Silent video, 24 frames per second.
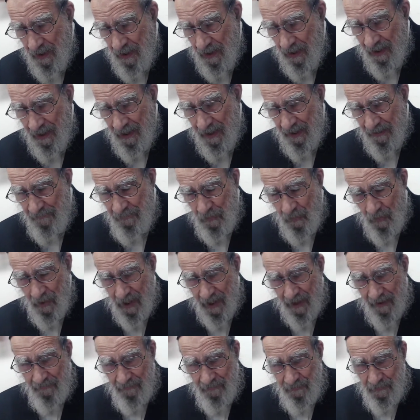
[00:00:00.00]
I have to
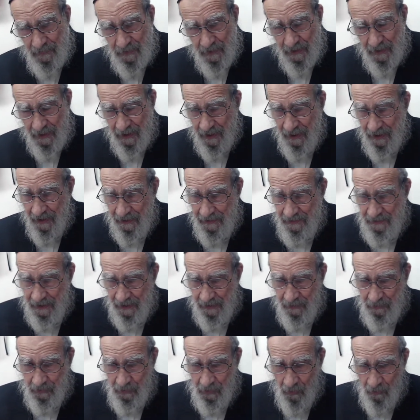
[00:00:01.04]
have
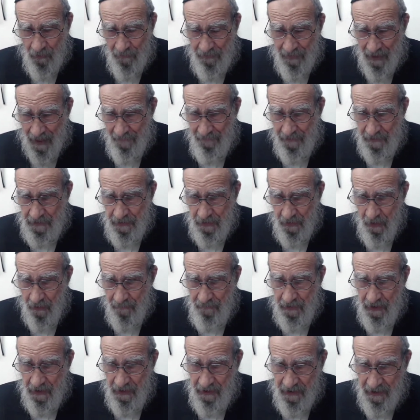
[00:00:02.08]
the, the authority
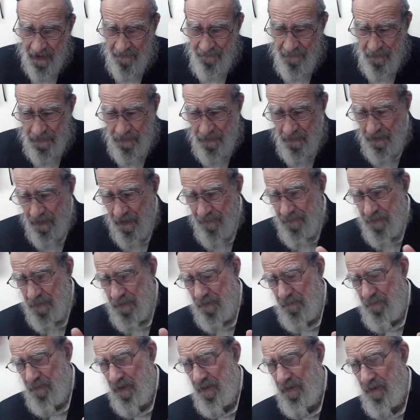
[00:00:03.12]
of the giver to give it
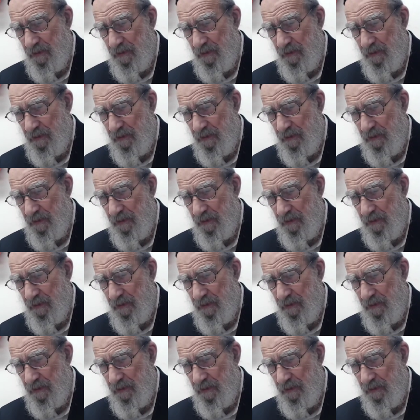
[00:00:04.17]
to me.